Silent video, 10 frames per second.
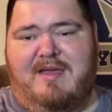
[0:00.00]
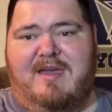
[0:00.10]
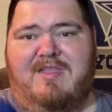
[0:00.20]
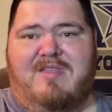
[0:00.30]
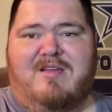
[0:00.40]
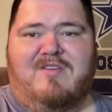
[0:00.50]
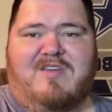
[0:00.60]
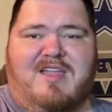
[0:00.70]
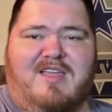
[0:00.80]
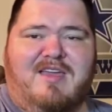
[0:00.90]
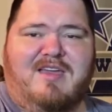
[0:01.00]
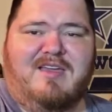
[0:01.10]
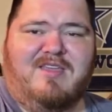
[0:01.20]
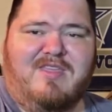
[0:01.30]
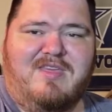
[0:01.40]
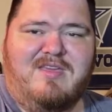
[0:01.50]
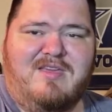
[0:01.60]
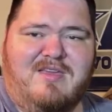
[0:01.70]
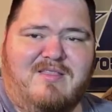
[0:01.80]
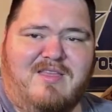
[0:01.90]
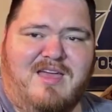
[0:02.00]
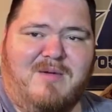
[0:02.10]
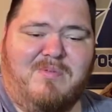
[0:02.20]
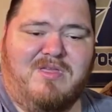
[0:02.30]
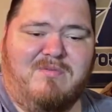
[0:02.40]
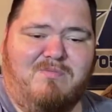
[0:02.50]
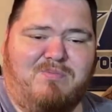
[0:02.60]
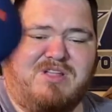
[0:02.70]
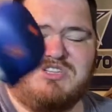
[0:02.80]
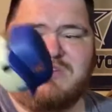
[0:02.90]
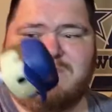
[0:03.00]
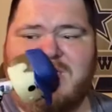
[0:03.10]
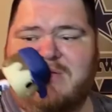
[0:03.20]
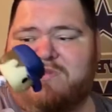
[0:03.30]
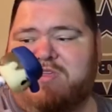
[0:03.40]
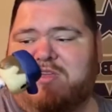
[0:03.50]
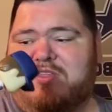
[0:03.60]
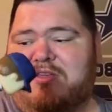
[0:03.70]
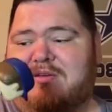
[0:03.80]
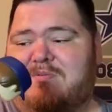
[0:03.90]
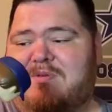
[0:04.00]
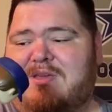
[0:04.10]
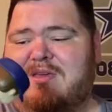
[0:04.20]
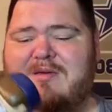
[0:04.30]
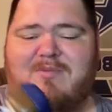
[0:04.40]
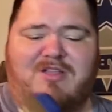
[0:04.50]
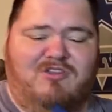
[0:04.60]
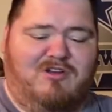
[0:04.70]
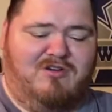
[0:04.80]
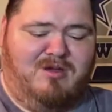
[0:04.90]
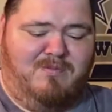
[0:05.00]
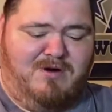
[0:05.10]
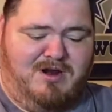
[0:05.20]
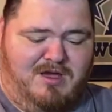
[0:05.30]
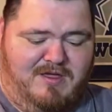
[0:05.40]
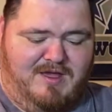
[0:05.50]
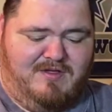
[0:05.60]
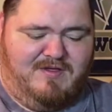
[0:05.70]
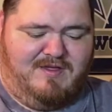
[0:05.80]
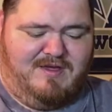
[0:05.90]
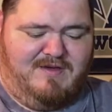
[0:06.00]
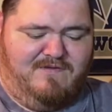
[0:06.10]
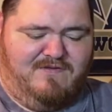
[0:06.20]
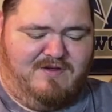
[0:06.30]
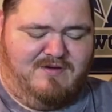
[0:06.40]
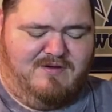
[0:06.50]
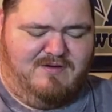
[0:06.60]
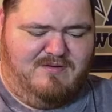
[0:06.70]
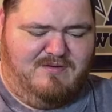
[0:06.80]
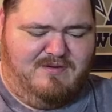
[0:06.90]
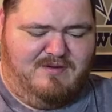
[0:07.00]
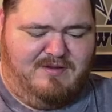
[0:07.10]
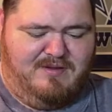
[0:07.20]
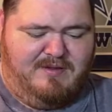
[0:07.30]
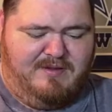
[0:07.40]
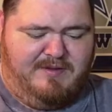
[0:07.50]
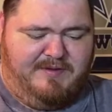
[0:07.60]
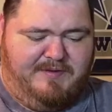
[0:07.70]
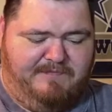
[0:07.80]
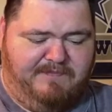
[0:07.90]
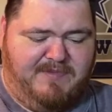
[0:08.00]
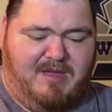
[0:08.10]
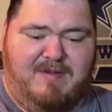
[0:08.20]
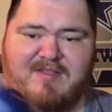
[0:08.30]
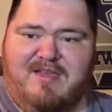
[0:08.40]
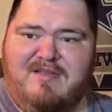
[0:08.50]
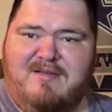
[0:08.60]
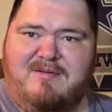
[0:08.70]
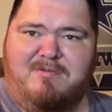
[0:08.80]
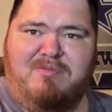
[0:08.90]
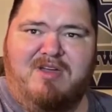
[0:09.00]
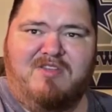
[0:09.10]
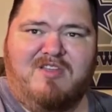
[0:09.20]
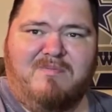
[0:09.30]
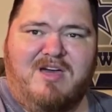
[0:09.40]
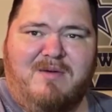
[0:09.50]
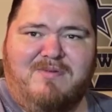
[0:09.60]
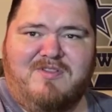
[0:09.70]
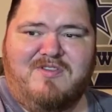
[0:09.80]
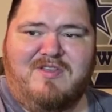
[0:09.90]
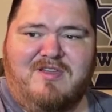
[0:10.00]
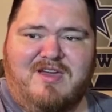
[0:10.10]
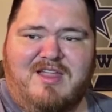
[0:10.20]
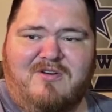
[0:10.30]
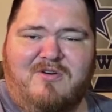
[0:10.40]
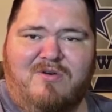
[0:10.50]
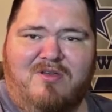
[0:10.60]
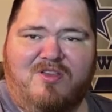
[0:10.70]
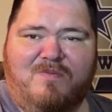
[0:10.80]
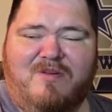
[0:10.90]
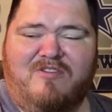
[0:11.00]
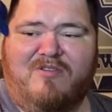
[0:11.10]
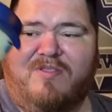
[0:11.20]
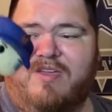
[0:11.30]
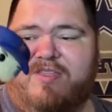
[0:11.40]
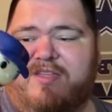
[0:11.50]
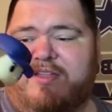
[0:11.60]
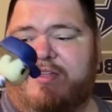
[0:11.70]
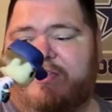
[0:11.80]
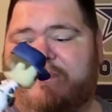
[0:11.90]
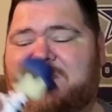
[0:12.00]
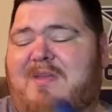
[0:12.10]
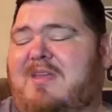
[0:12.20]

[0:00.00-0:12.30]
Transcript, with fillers: and then there's kind of like the top of the pitching mound with like the pitching rubber and all that stuff. So I mean, it's kind of basic pop, but still kind of cool, especially with like the little